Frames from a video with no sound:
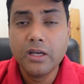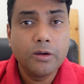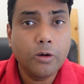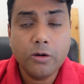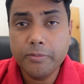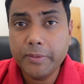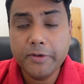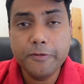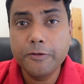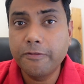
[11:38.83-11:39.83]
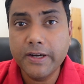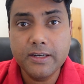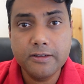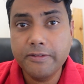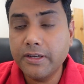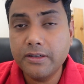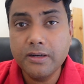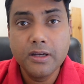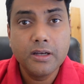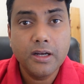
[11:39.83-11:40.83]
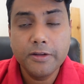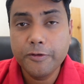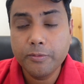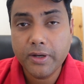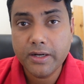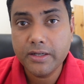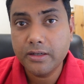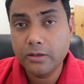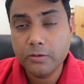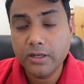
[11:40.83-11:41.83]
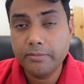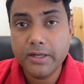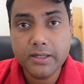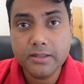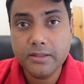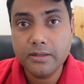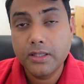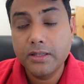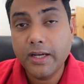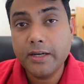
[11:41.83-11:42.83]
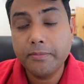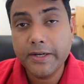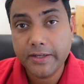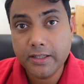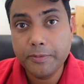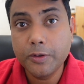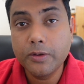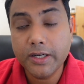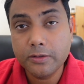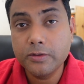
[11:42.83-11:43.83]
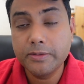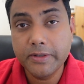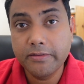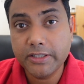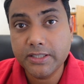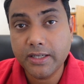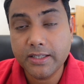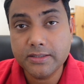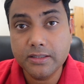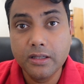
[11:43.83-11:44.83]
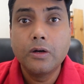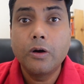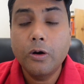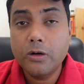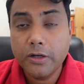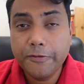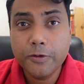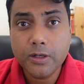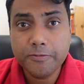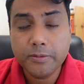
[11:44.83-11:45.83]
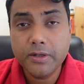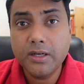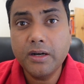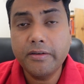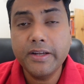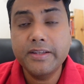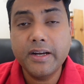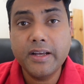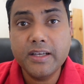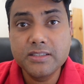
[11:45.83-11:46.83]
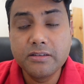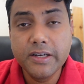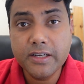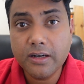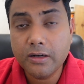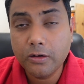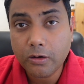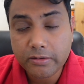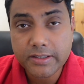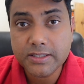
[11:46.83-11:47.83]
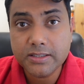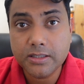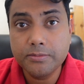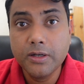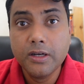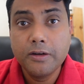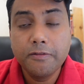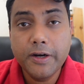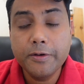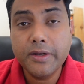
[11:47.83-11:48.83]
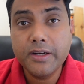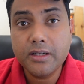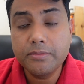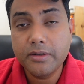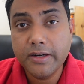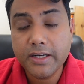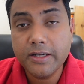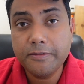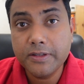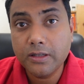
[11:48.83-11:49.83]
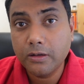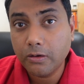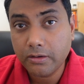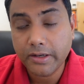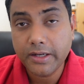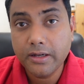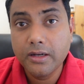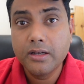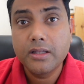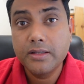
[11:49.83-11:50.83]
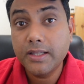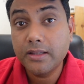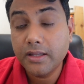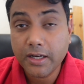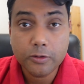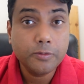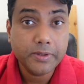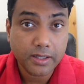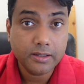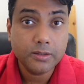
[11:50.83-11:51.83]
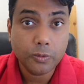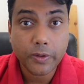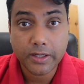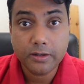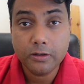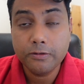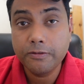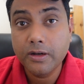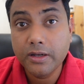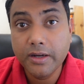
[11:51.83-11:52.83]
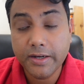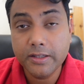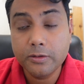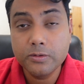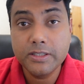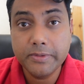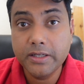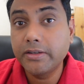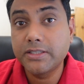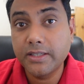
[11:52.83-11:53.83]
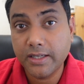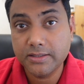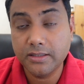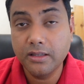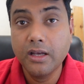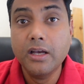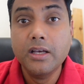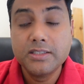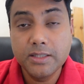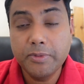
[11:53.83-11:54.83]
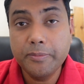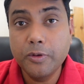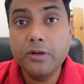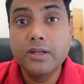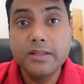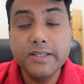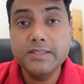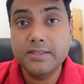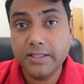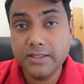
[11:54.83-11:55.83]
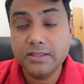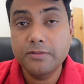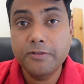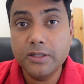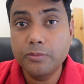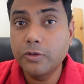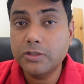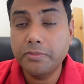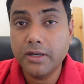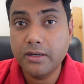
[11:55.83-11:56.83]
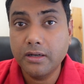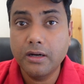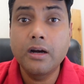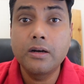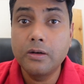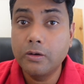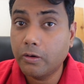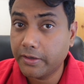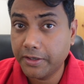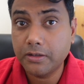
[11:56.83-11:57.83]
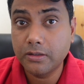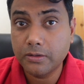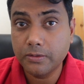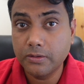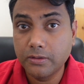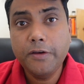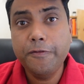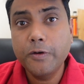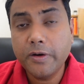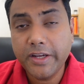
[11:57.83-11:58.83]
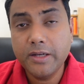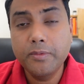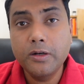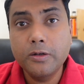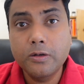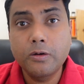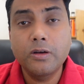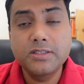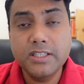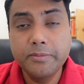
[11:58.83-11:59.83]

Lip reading: Or maybe if you find love here and if you marry a local American, then that might help you get through the immigration hassle. Or if you come from a country that has green card lottery system where you can come directly with a lottery, then that could be another way of getting through the immigration hassle. Simply put, these things for the most part are not in your control. If you are able to cross the